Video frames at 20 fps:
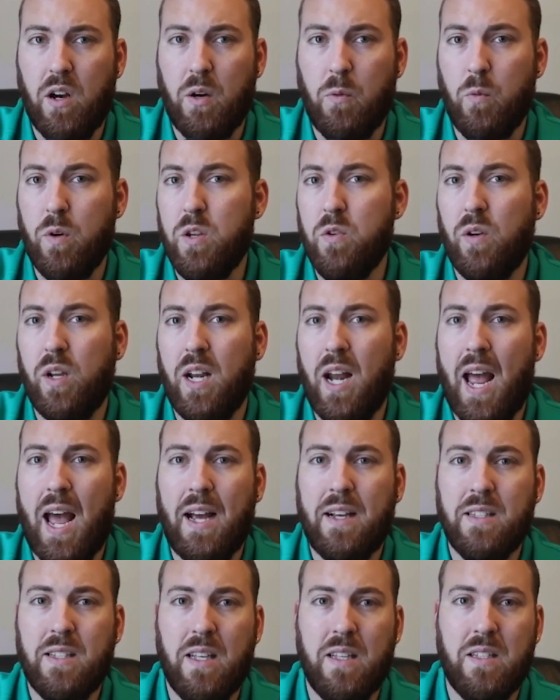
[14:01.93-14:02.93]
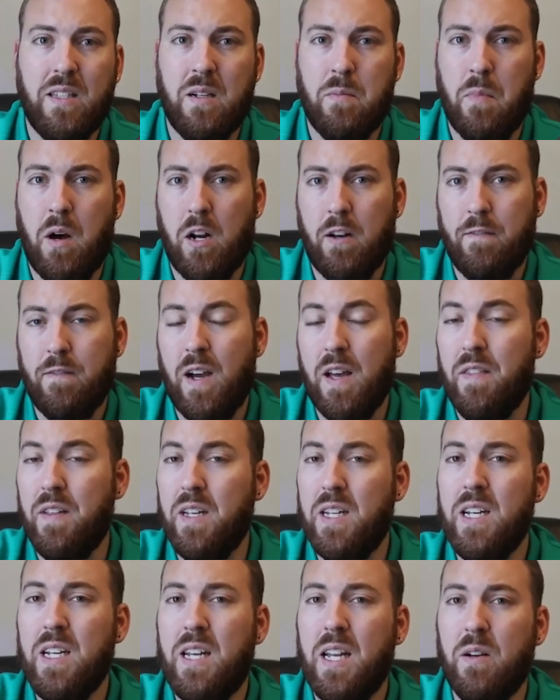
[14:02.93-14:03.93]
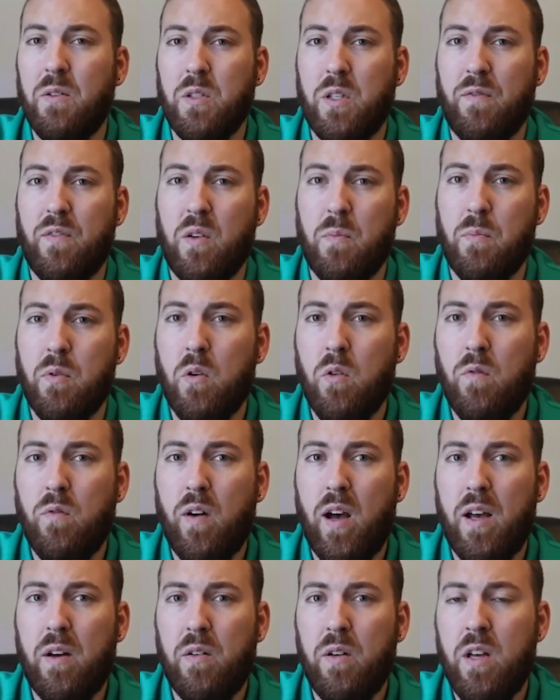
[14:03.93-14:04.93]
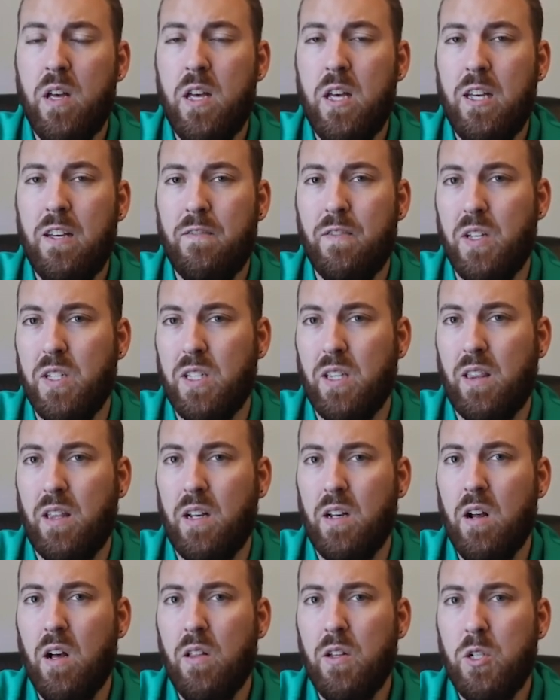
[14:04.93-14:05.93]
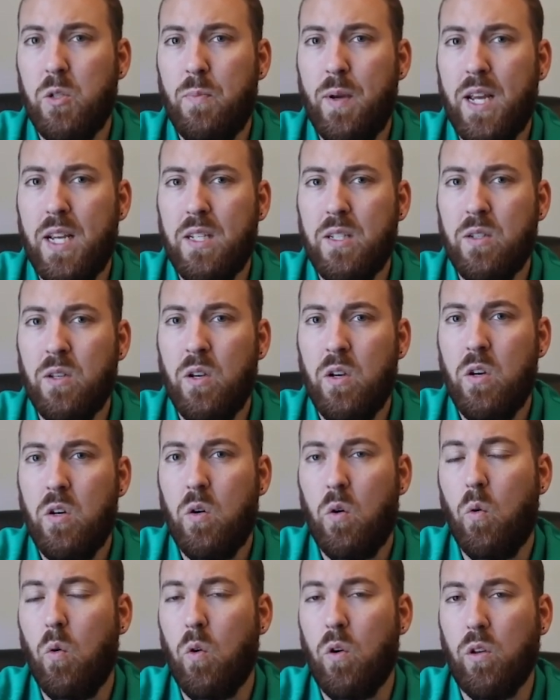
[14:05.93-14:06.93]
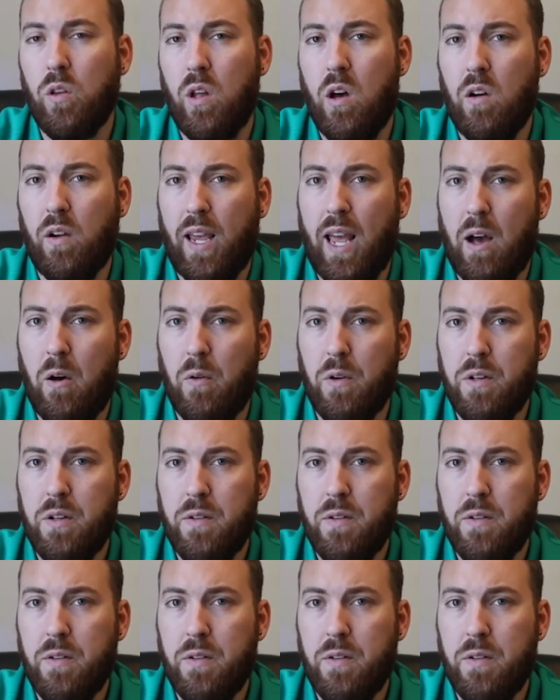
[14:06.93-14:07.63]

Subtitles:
where you can access and modify the details of your profile, visit the knowledge base, or log out.